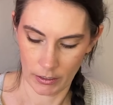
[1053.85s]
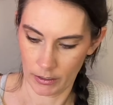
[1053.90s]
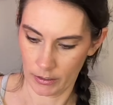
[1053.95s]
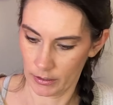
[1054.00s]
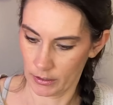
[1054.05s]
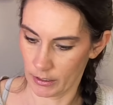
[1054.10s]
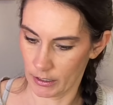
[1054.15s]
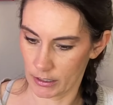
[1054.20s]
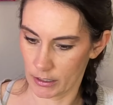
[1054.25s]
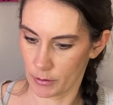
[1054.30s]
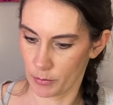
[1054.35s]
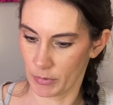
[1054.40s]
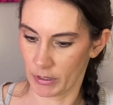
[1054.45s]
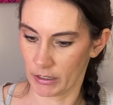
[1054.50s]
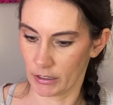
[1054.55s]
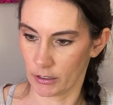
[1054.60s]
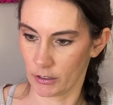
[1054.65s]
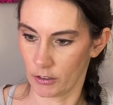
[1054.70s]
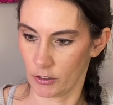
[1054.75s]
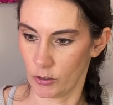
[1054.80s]
That's my
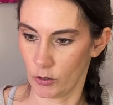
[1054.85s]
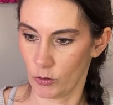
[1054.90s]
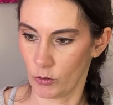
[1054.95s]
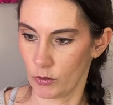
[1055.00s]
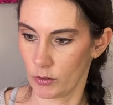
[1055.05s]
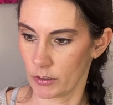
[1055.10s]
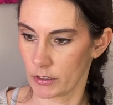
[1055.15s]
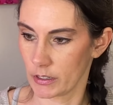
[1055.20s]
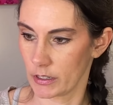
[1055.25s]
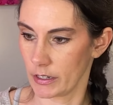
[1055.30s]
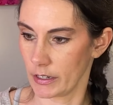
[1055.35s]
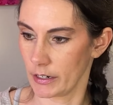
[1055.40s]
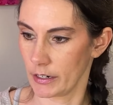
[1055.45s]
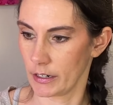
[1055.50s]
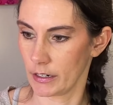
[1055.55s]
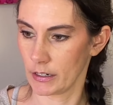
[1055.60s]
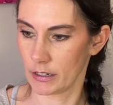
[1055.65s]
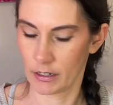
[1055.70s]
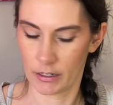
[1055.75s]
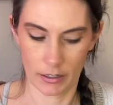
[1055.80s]
little holes
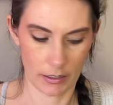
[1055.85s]
there.